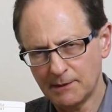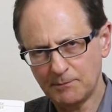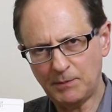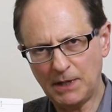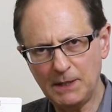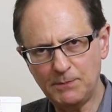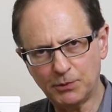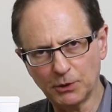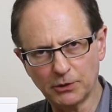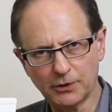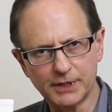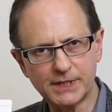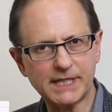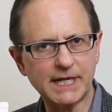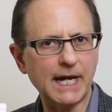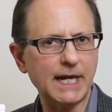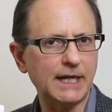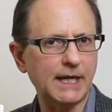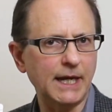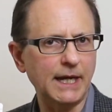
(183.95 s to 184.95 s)
People are
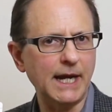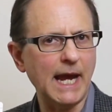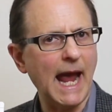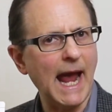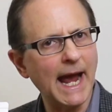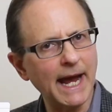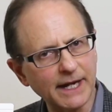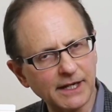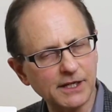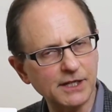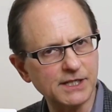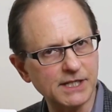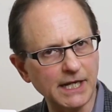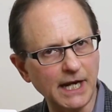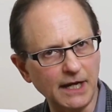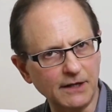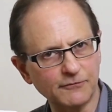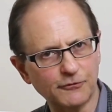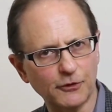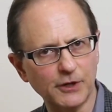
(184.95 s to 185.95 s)
taking
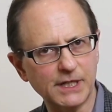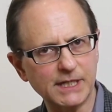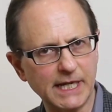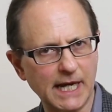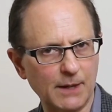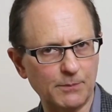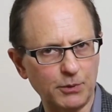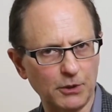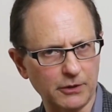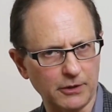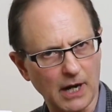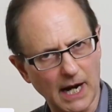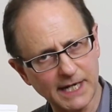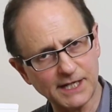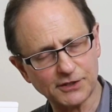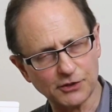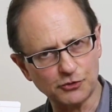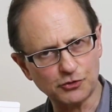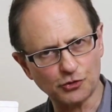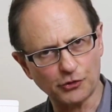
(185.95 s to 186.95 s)
Accutane, for example, or
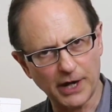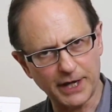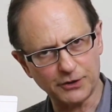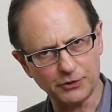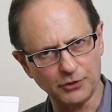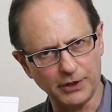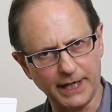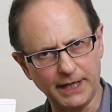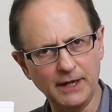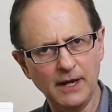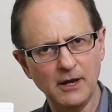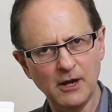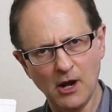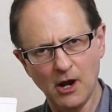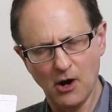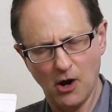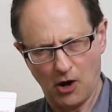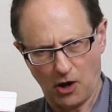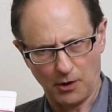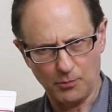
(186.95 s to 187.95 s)
isotretinoin,
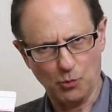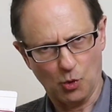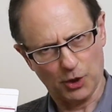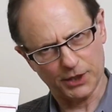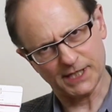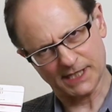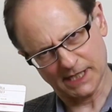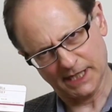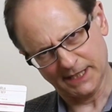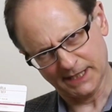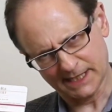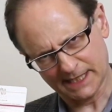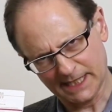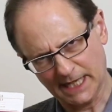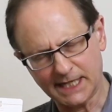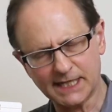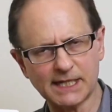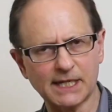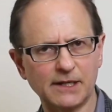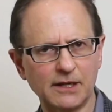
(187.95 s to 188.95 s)
are more sun
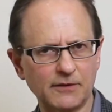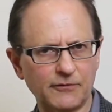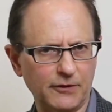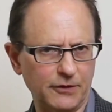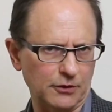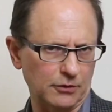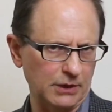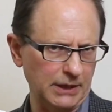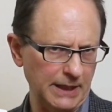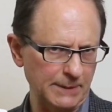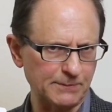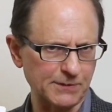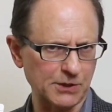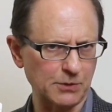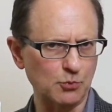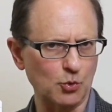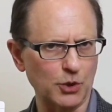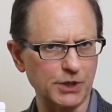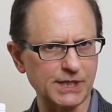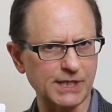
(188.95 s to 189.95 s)
sensitive, and their lips
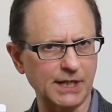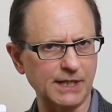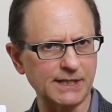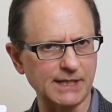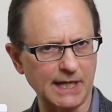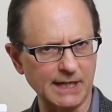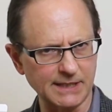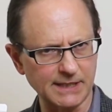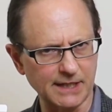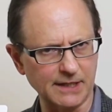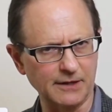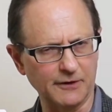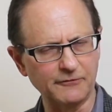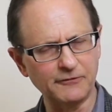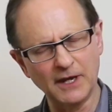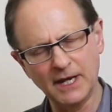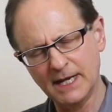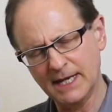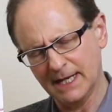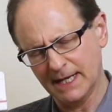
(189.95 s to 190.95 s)
are more sun
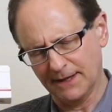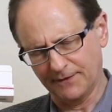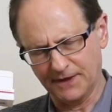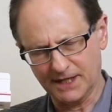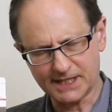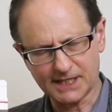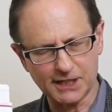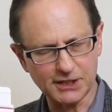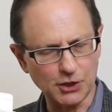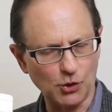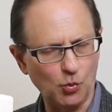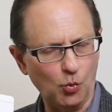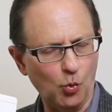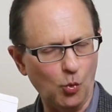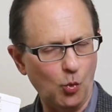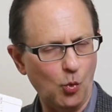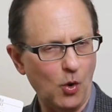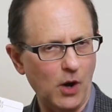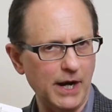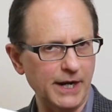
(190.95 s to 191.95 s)
sensitive. This is a
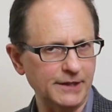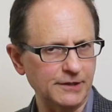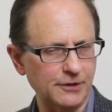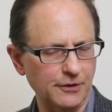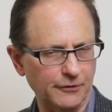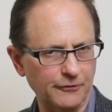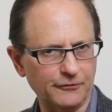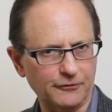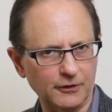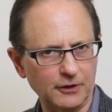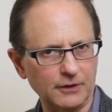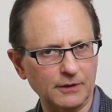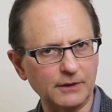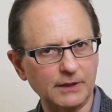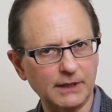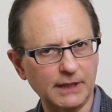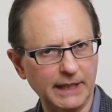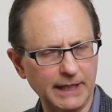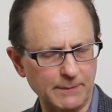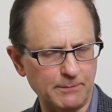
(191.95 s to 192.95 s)
wonderful
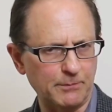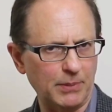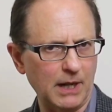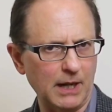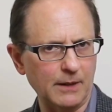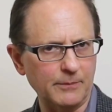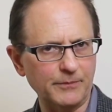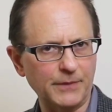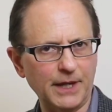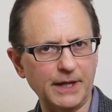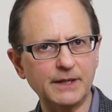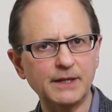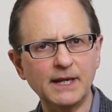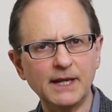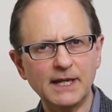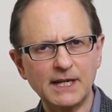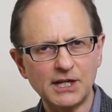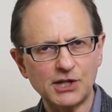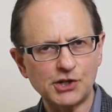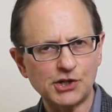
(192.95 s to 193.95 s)
lip balm that
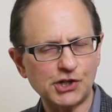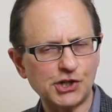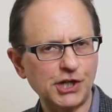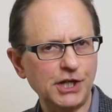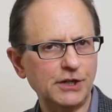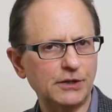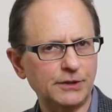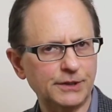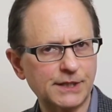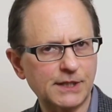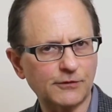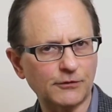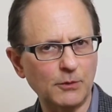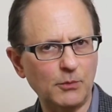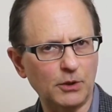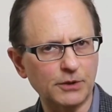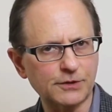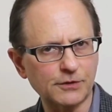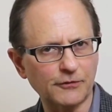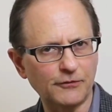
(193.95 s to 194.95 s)
shields
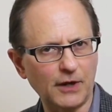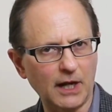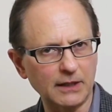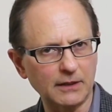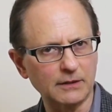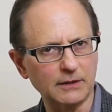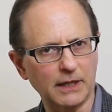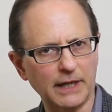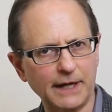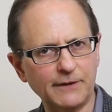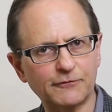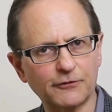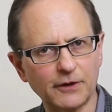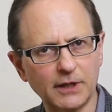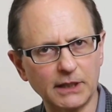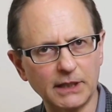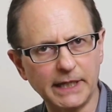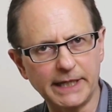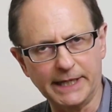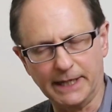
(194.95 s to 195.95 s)
from ultraviolet light for
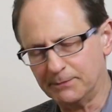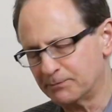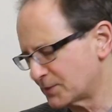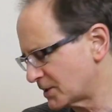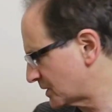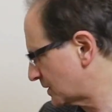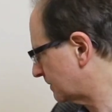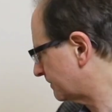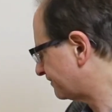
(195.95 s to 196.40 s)
the lips.